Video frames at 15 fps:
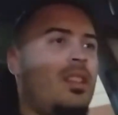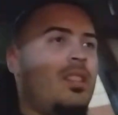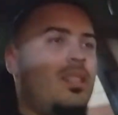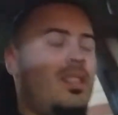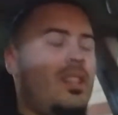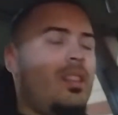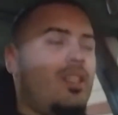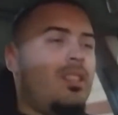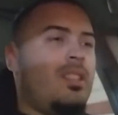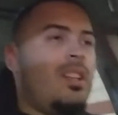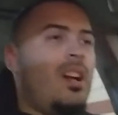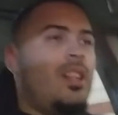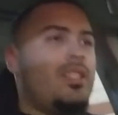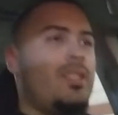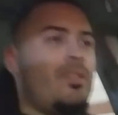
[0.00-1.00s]
the
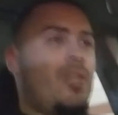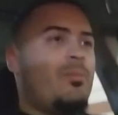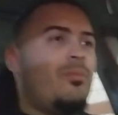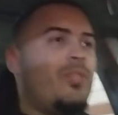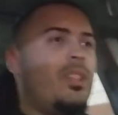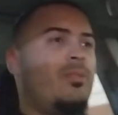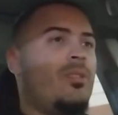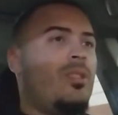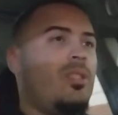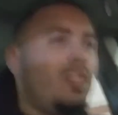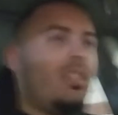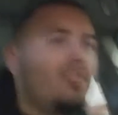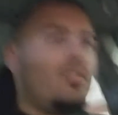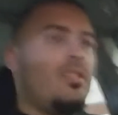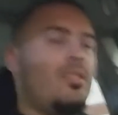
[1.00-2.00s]
odds of them
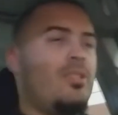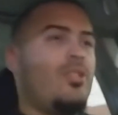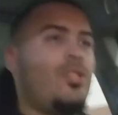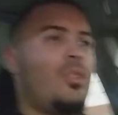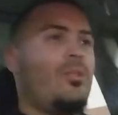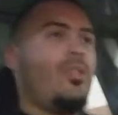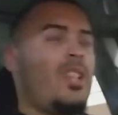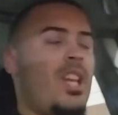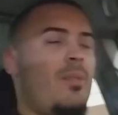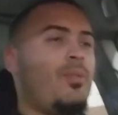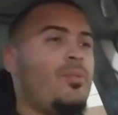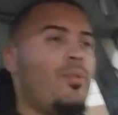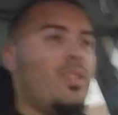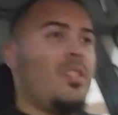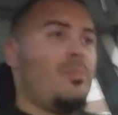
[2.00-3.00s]
re-rolling to show the damage
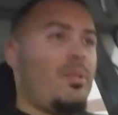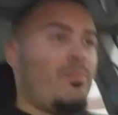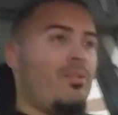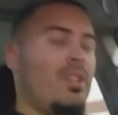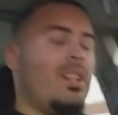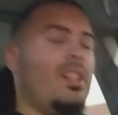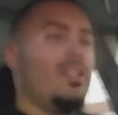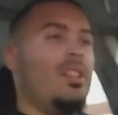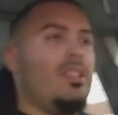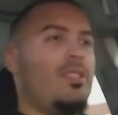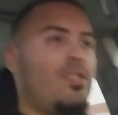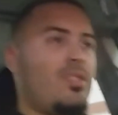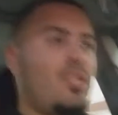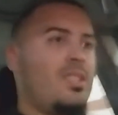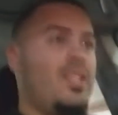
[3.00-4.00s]
are going to be pretty good.
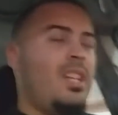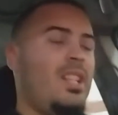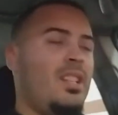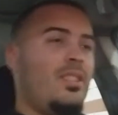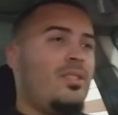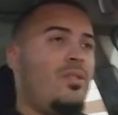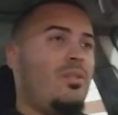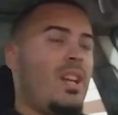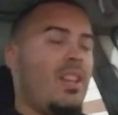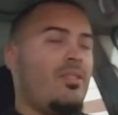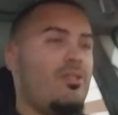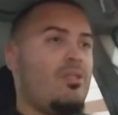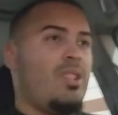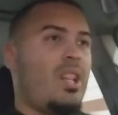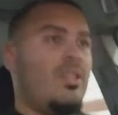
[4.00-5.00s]
Just eating the 2 dice
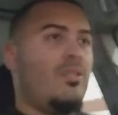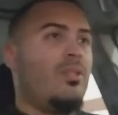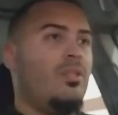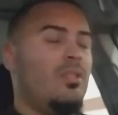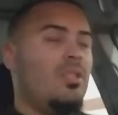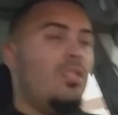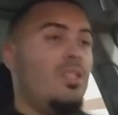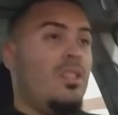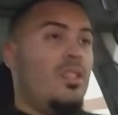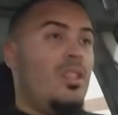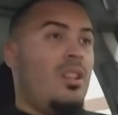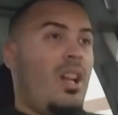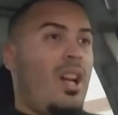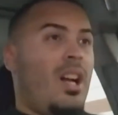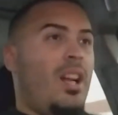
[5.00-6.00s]
in general
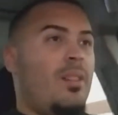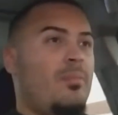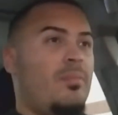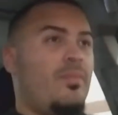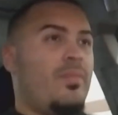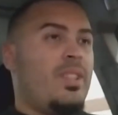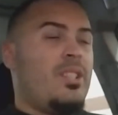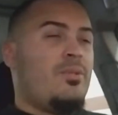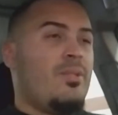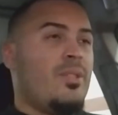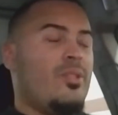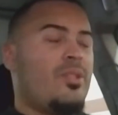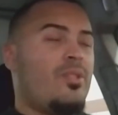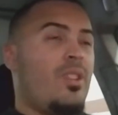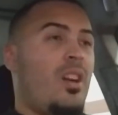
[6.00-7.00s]
is
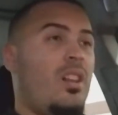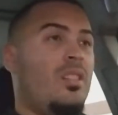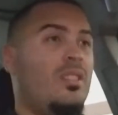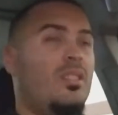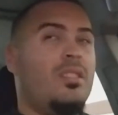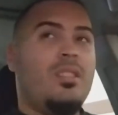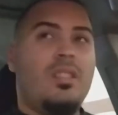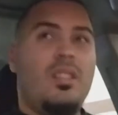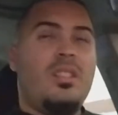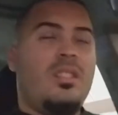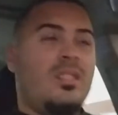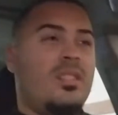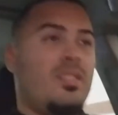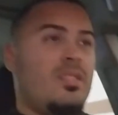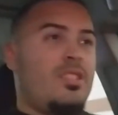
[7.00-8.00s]
real strong.
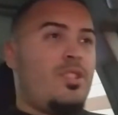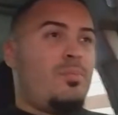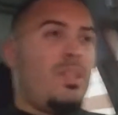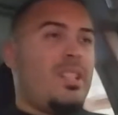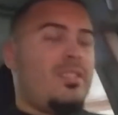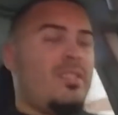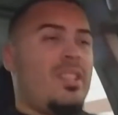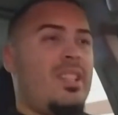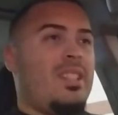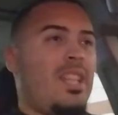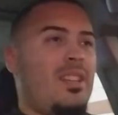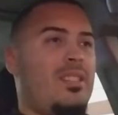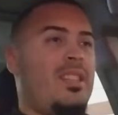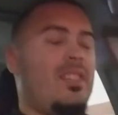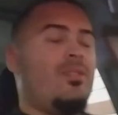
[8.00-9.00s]
Just because
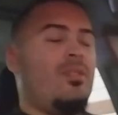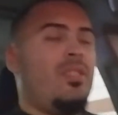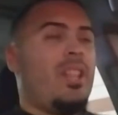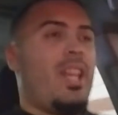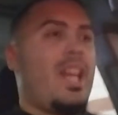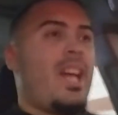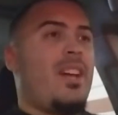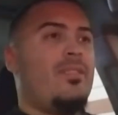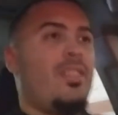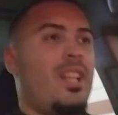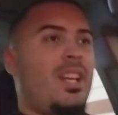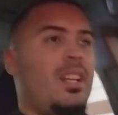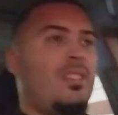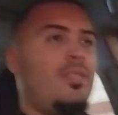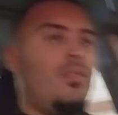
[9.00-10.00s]
they attempt to only have
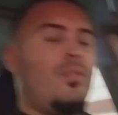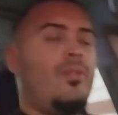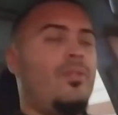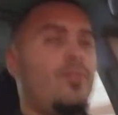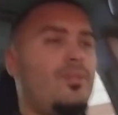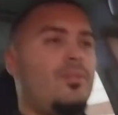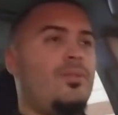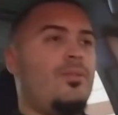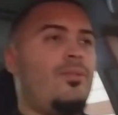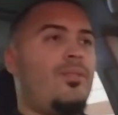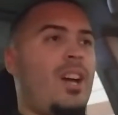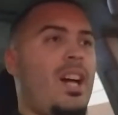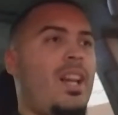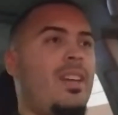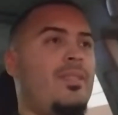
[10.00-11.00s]
like
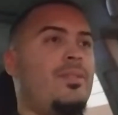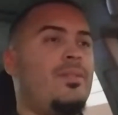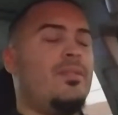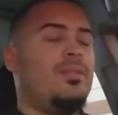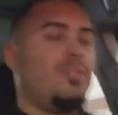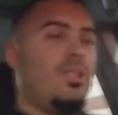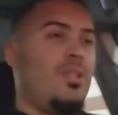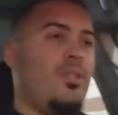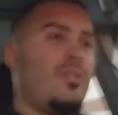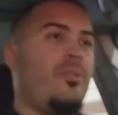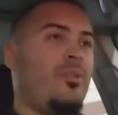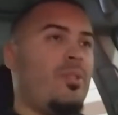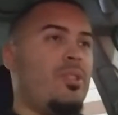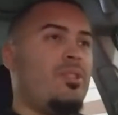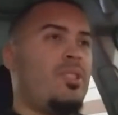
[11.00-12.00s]
5, the
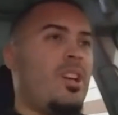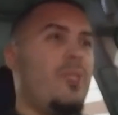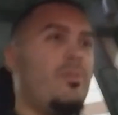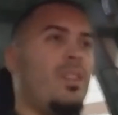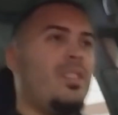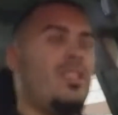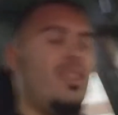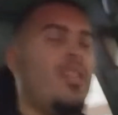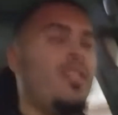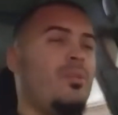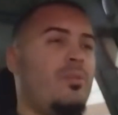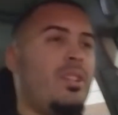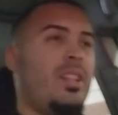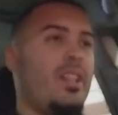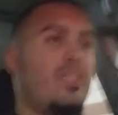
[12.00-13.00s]
4 to start with, and then the
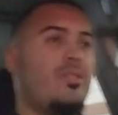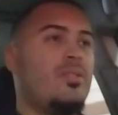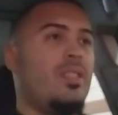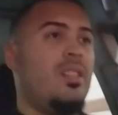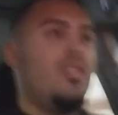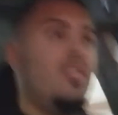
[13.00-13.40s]
1 extra.